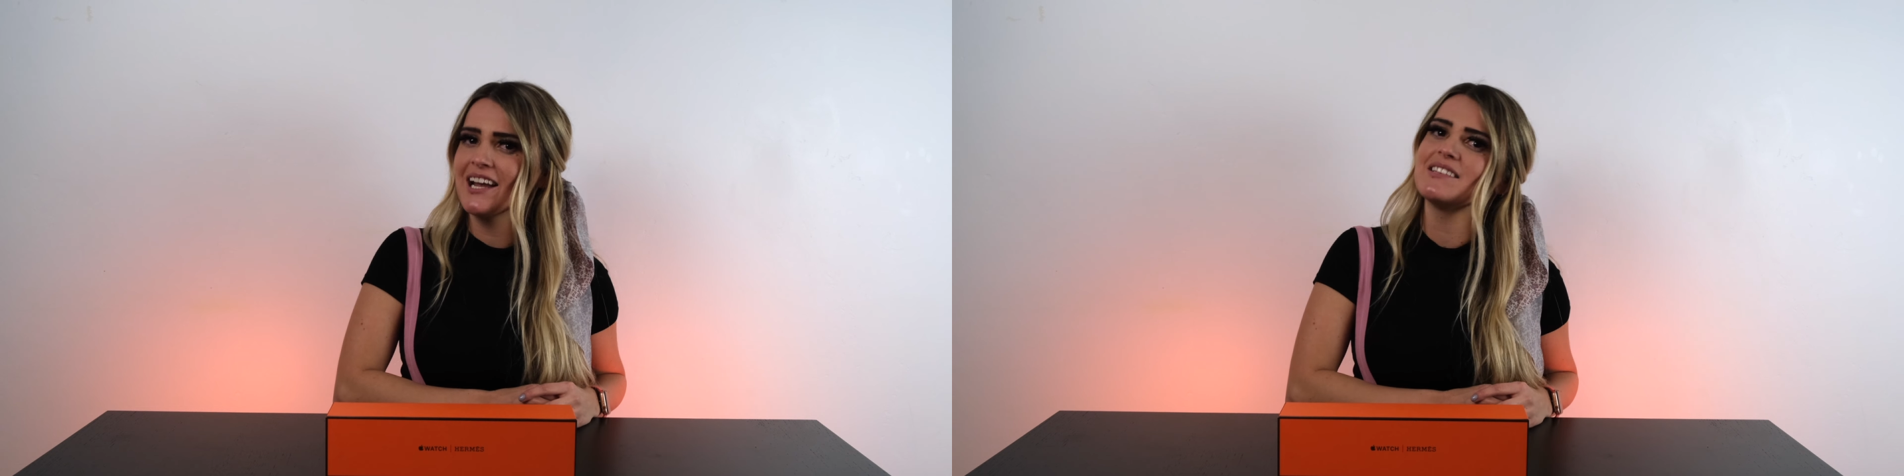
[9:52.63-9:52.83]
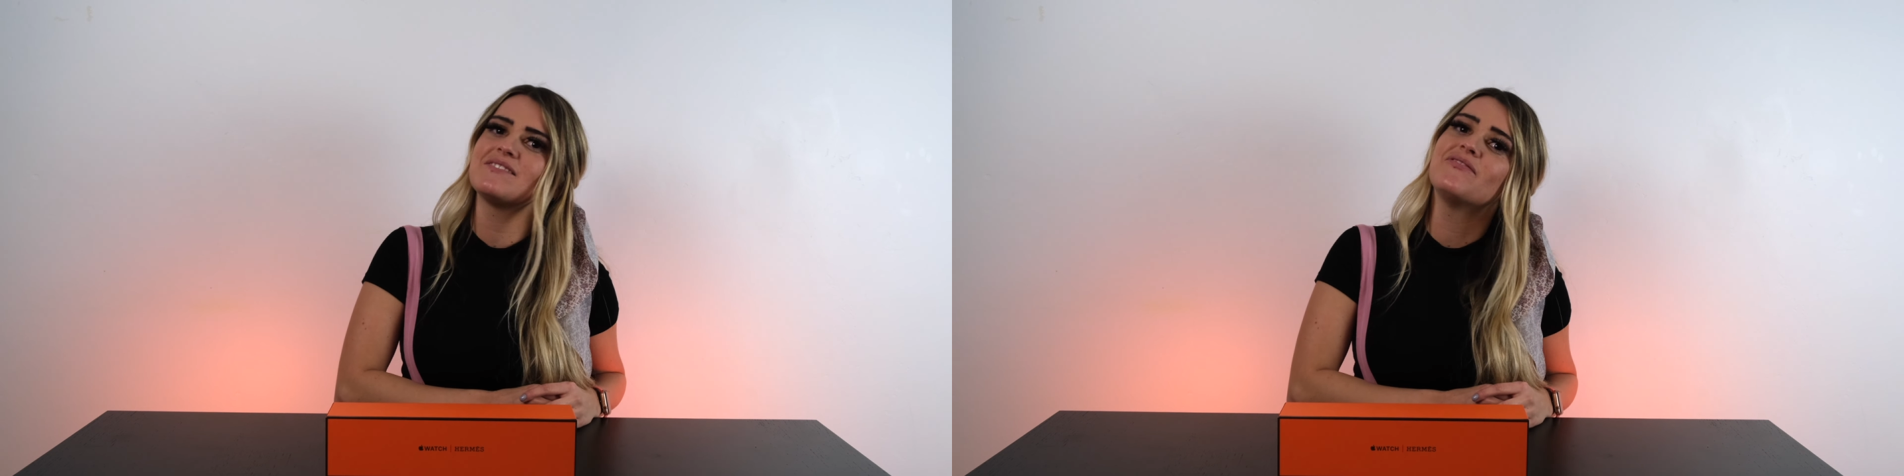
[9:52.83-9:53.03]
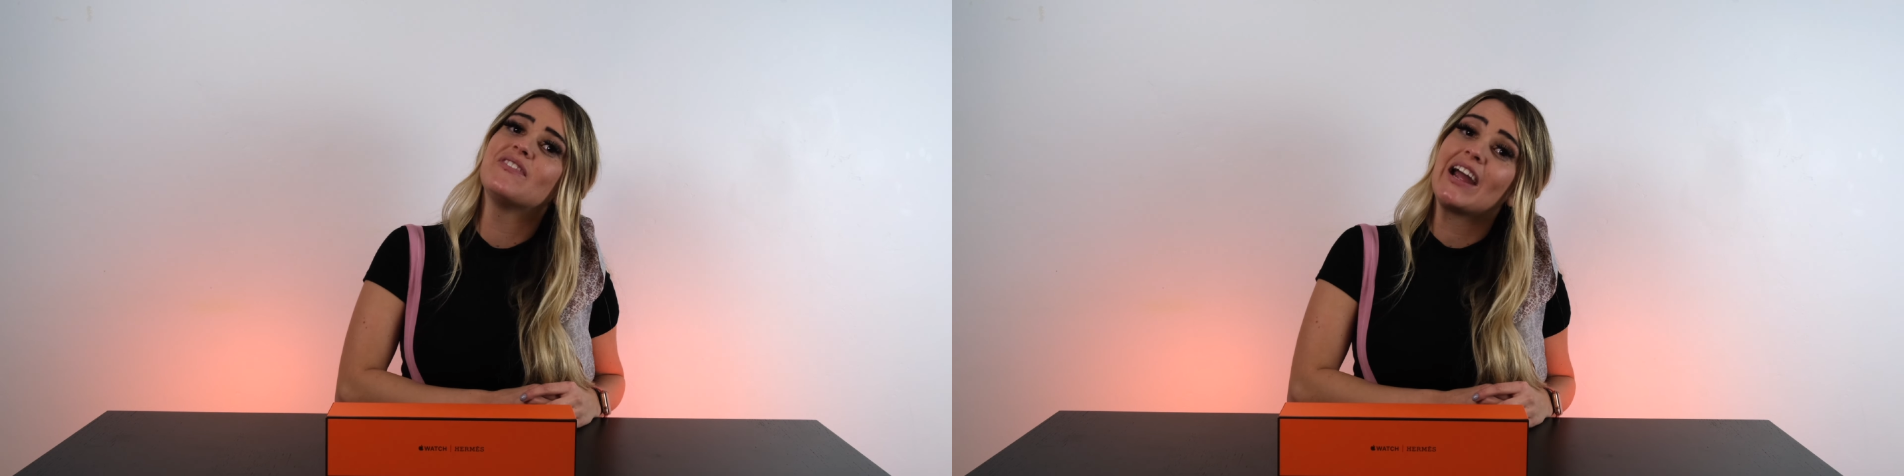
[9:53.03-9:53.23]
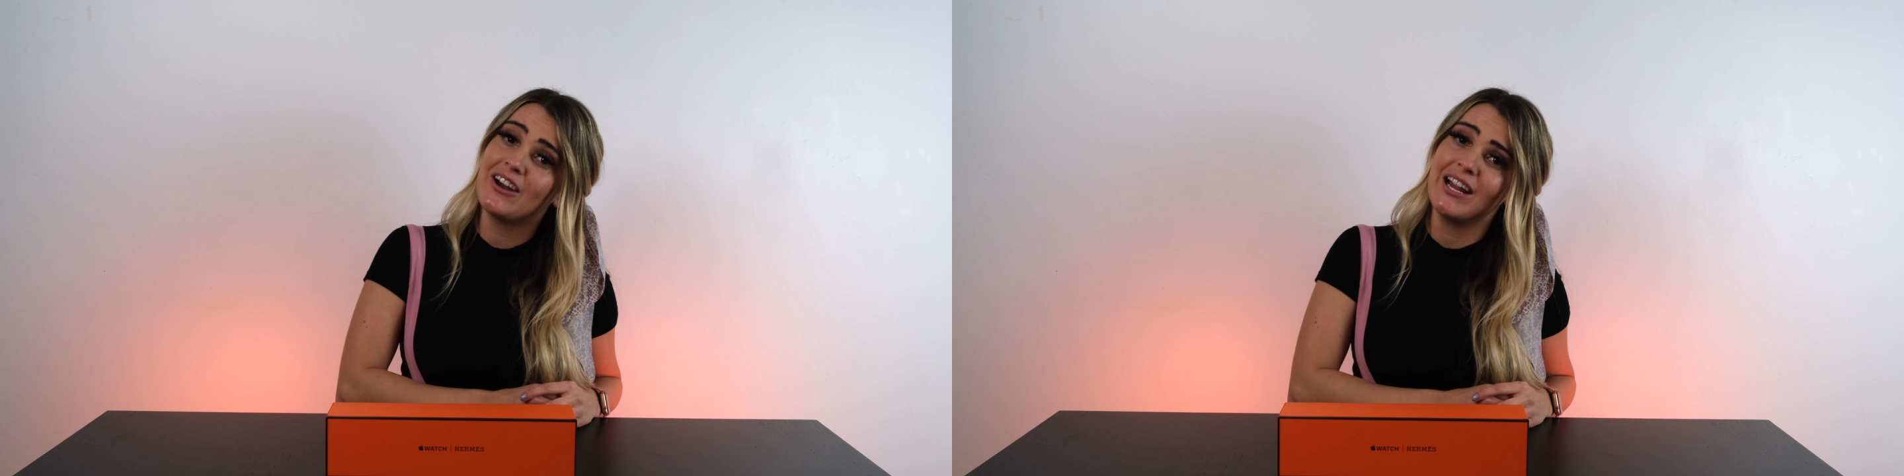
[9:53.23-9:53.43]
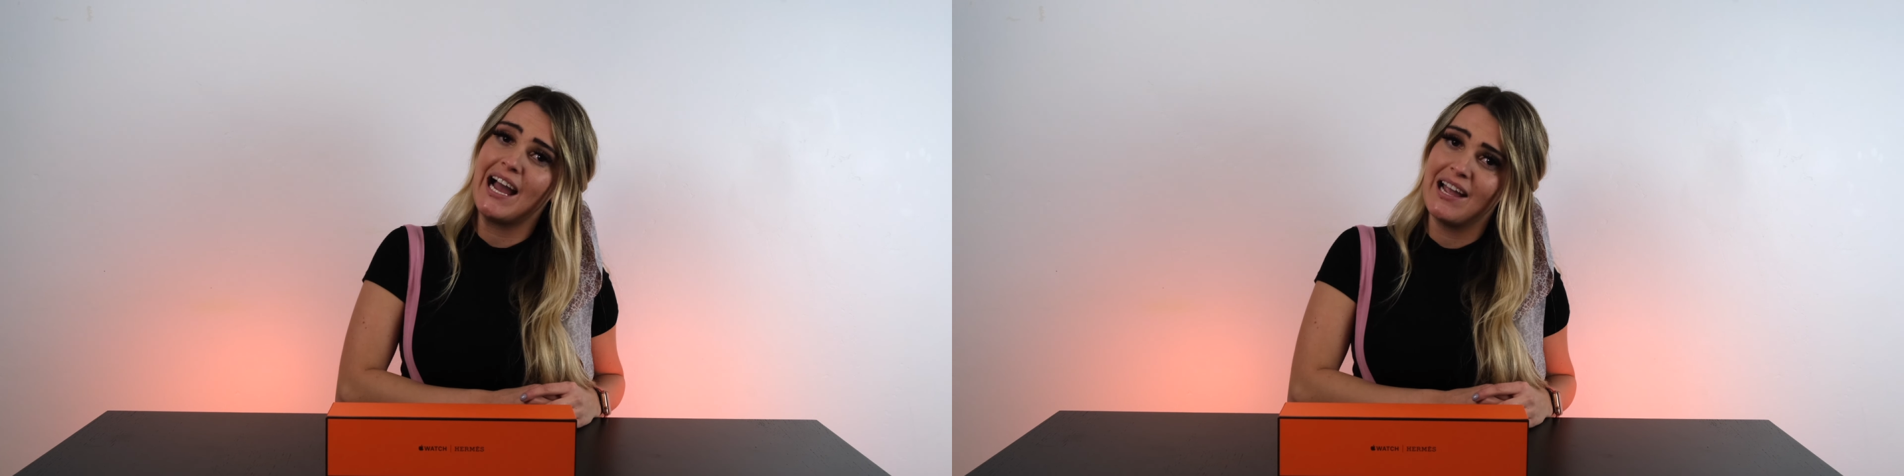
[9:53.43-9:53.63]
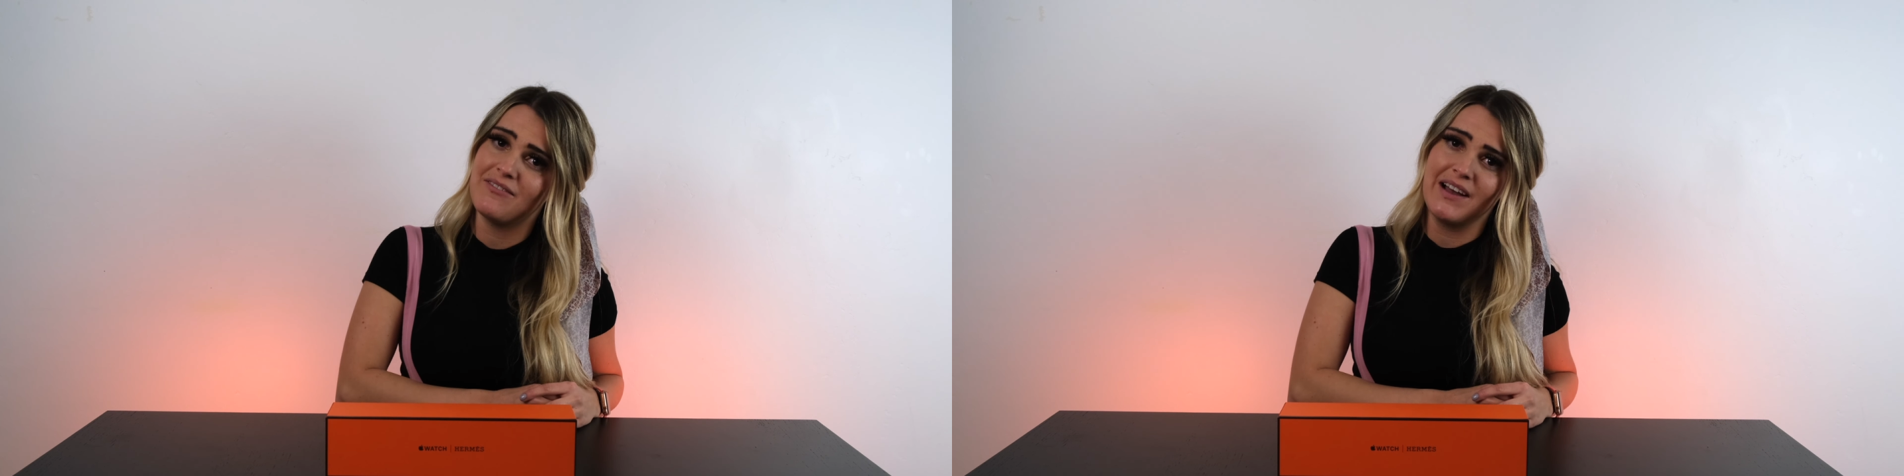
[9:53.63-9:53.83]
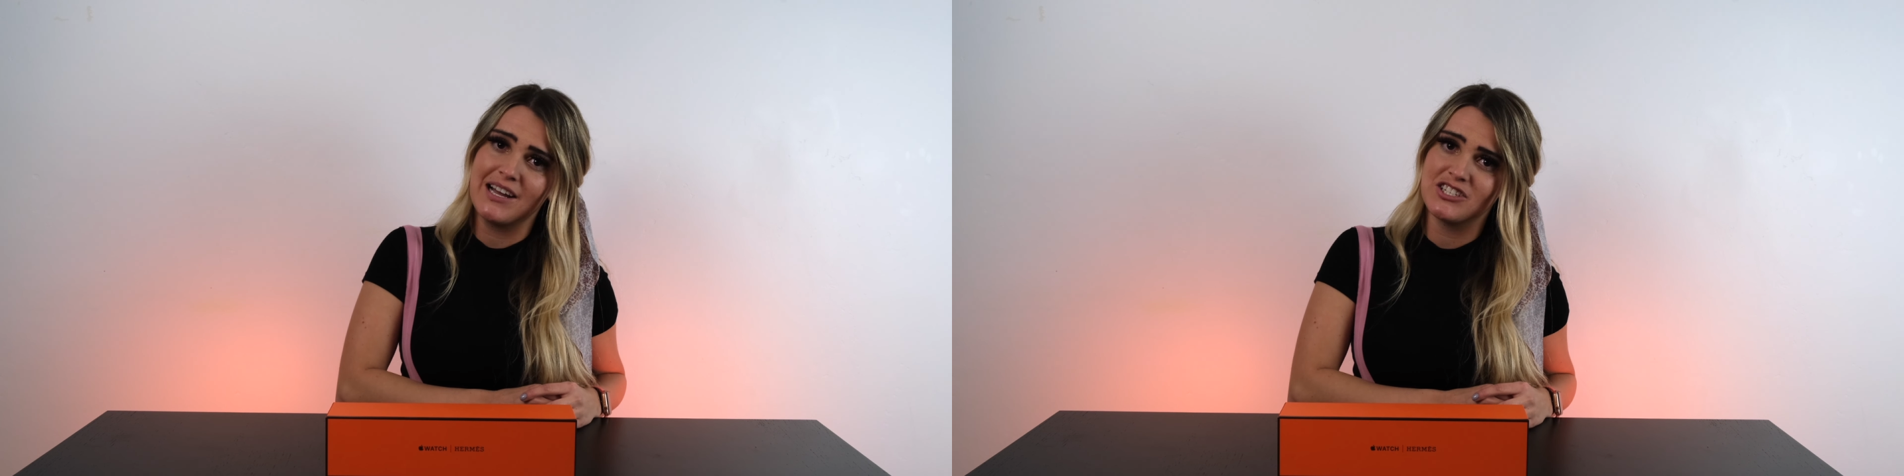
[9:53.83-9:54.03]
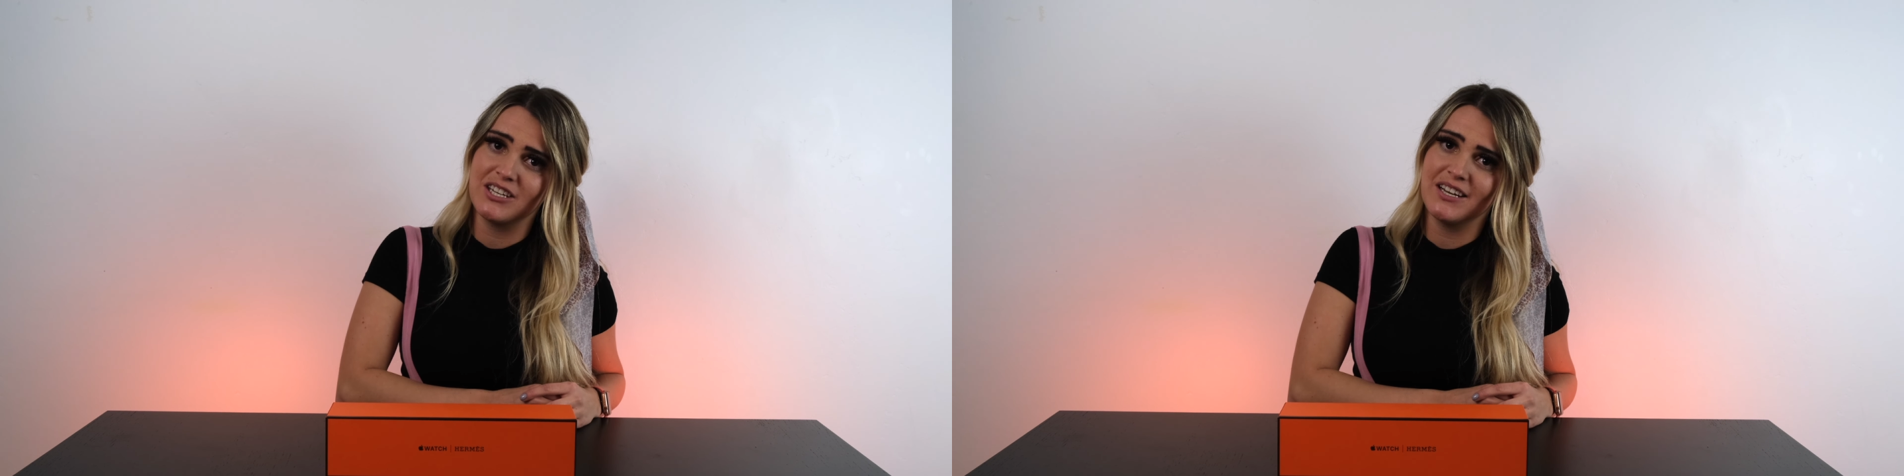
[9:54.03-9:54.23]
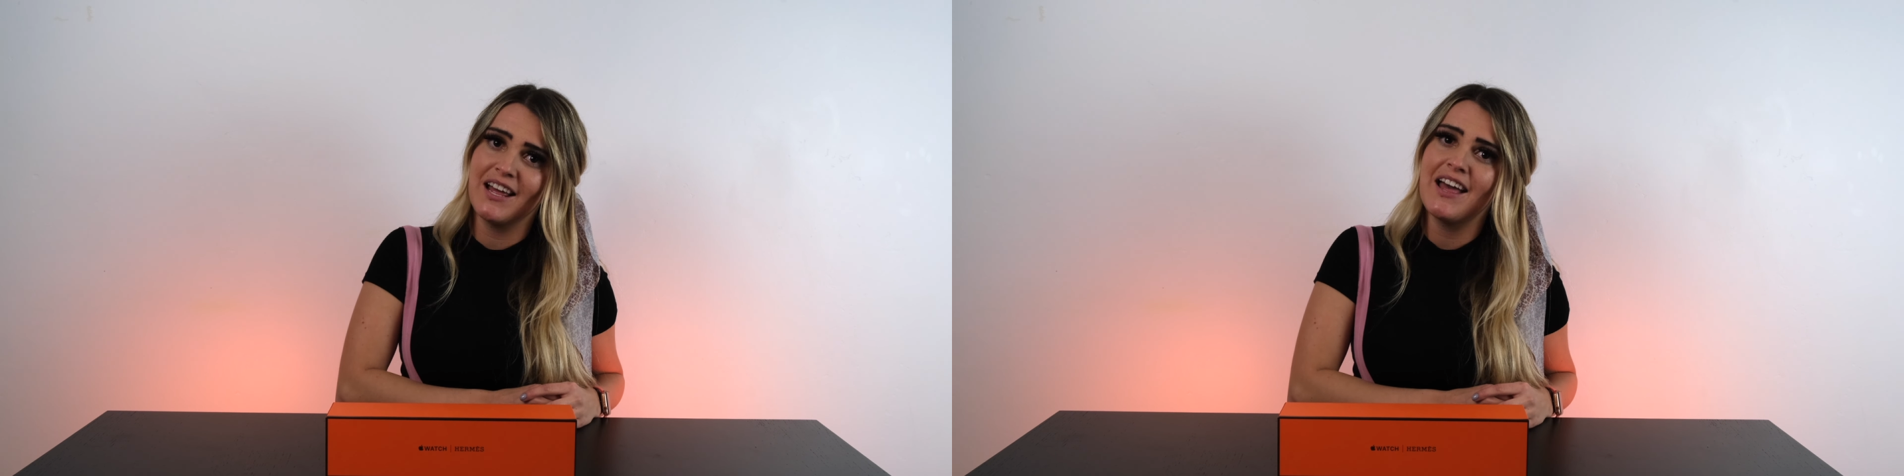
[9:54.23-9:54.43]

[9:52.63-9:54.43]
It's very high fashion.